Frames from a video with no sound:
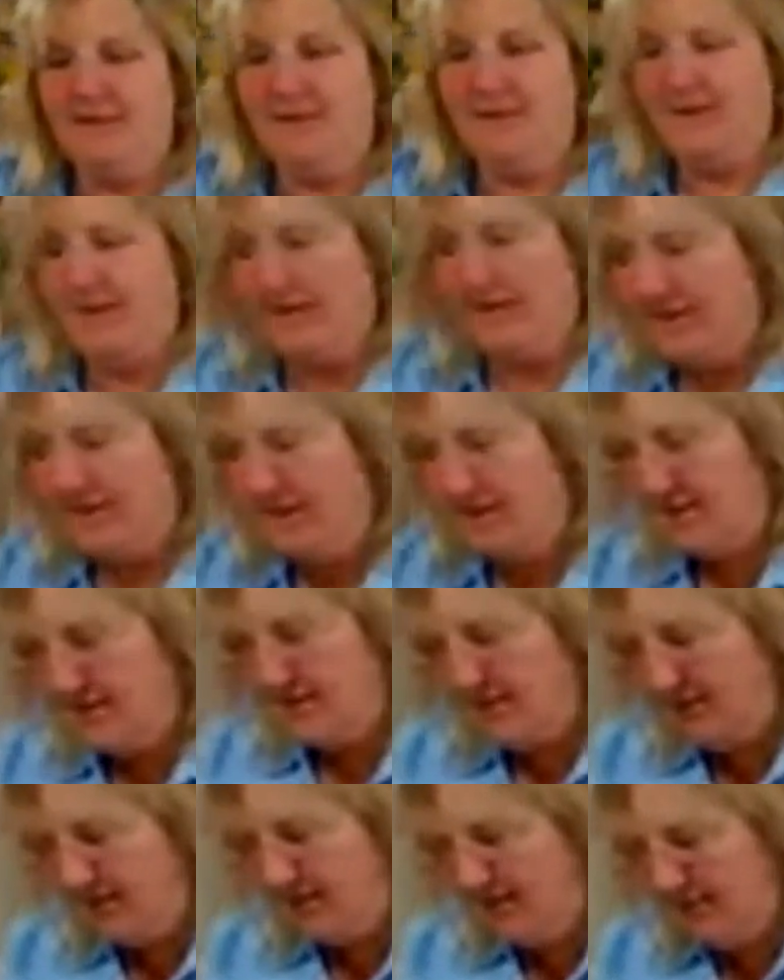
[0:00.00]

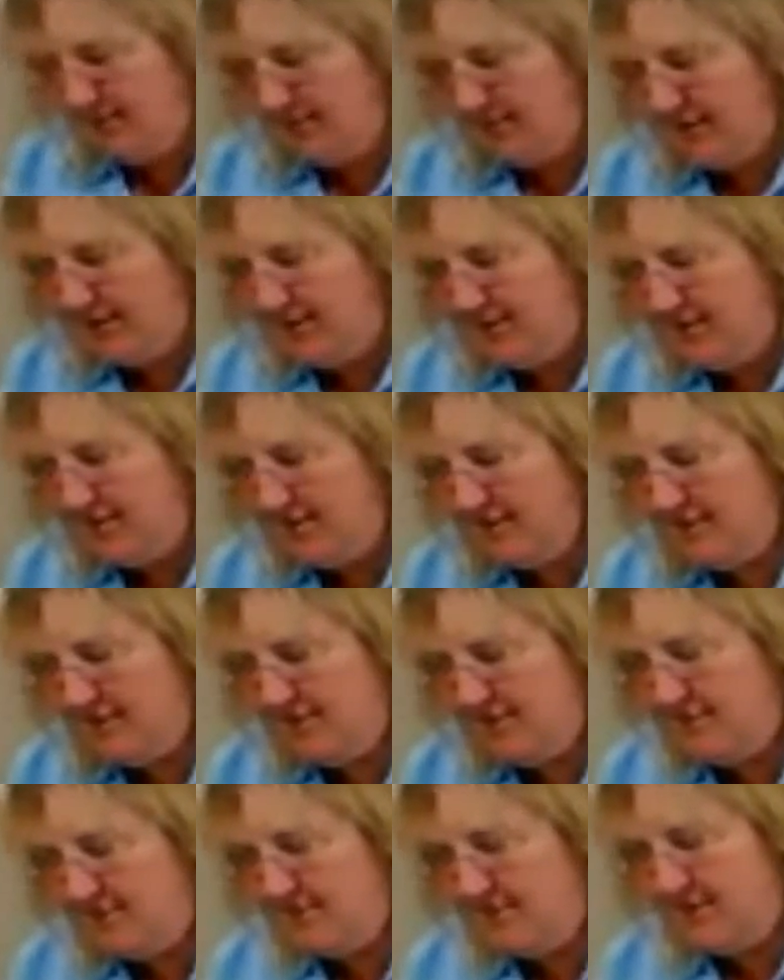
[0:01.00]
And here we
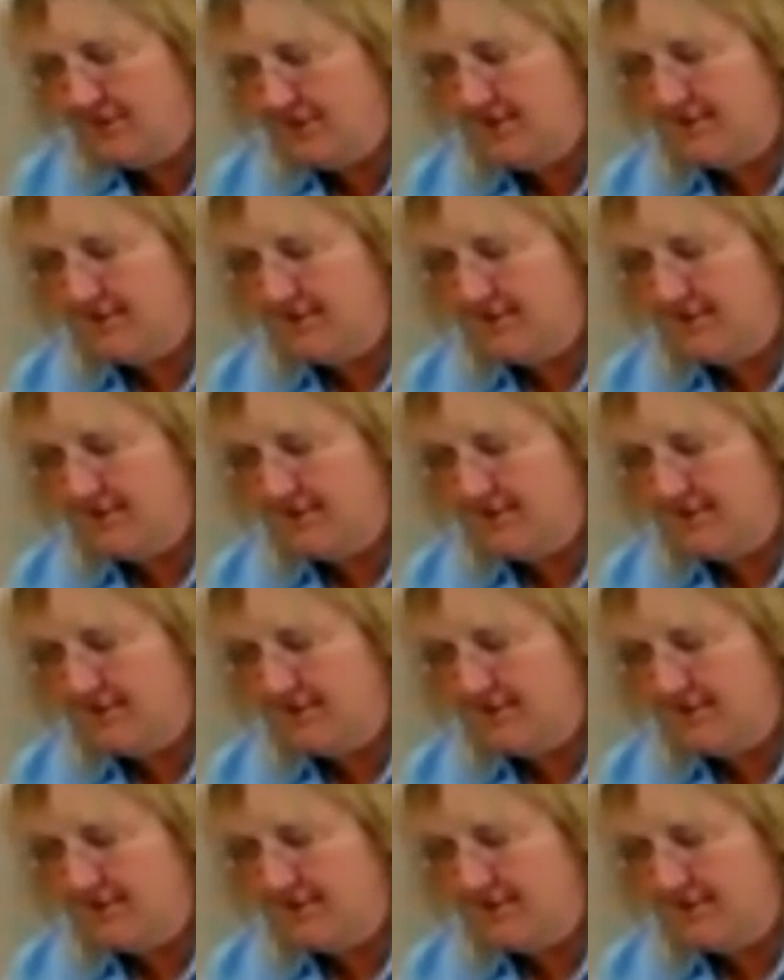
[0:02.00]
go.